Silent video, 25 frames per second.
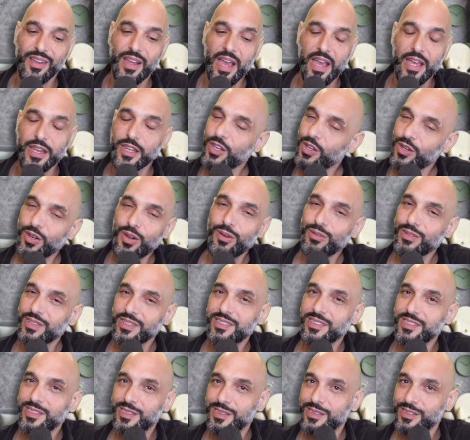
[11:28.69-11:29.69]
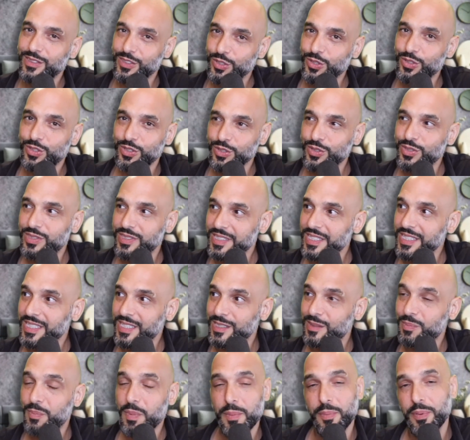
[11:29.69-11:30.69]
you know that this, you see
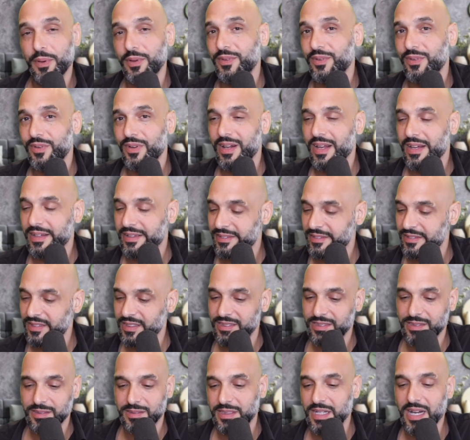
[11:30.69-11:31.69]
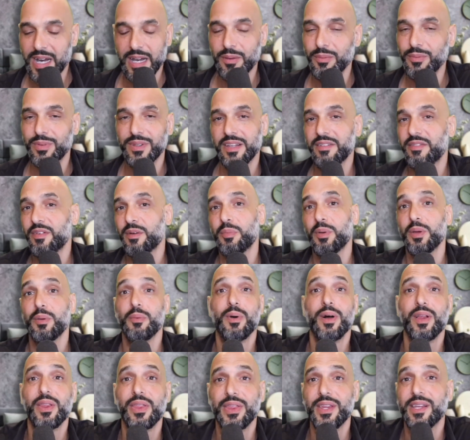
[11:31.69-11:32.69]
these people and you're like, this guy will never be
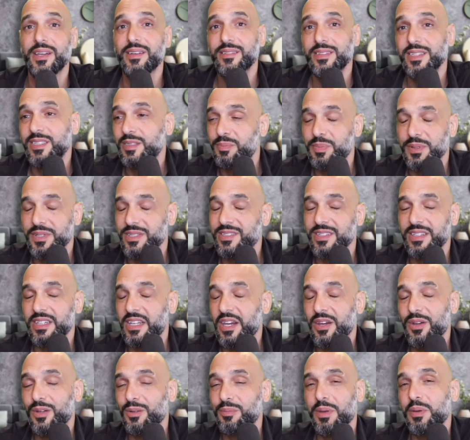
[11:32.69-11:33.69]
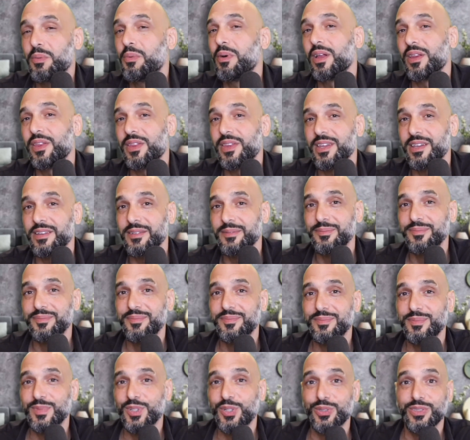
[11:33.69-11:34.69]
wealthy. This person cannot be wealthy
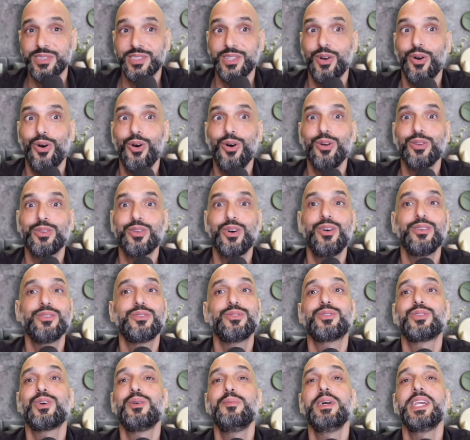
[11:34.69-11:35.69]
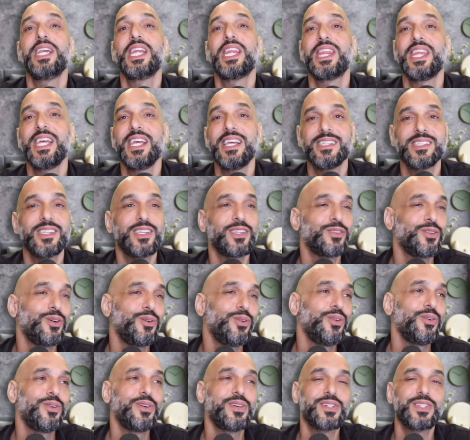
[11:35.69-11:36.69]
because they hold on to so many things that no
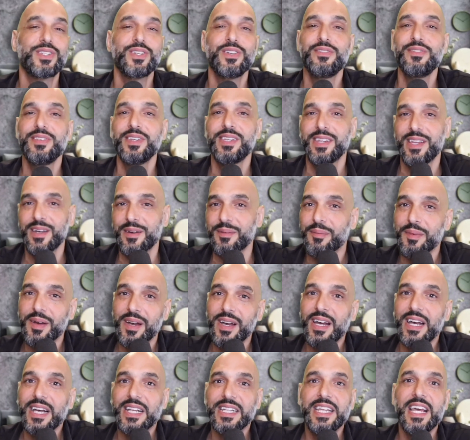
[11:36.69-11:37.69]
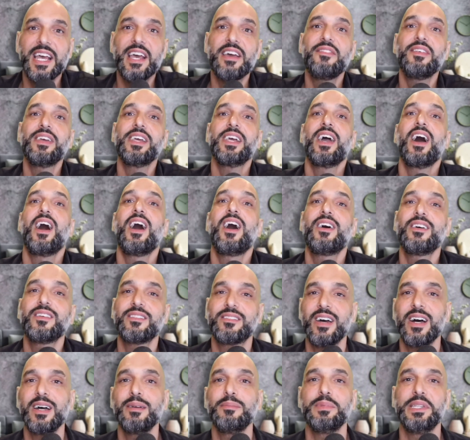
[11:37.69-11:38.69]
longer serving them. They're having a
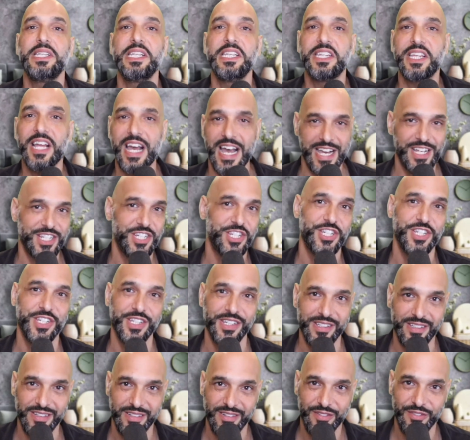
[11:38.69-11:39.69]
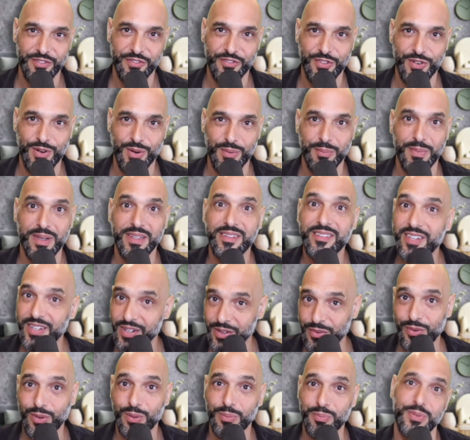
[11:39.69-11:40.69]
hard time detaching from
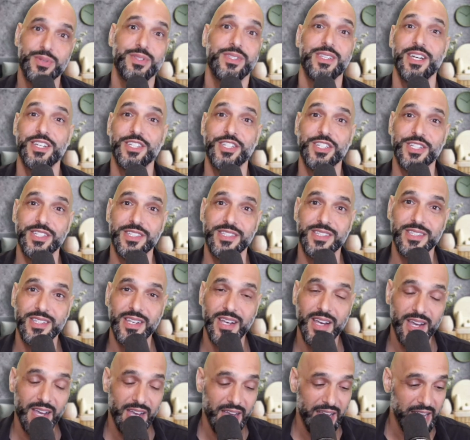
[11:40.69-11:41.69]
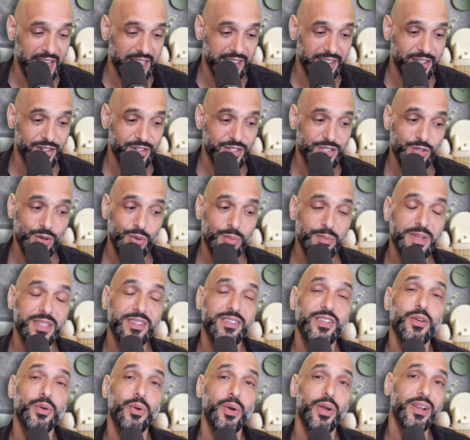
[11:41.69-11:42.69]
material possessions. And they're so
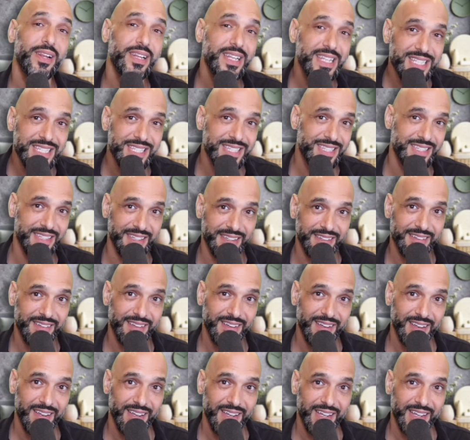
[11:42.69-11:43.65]
materialistic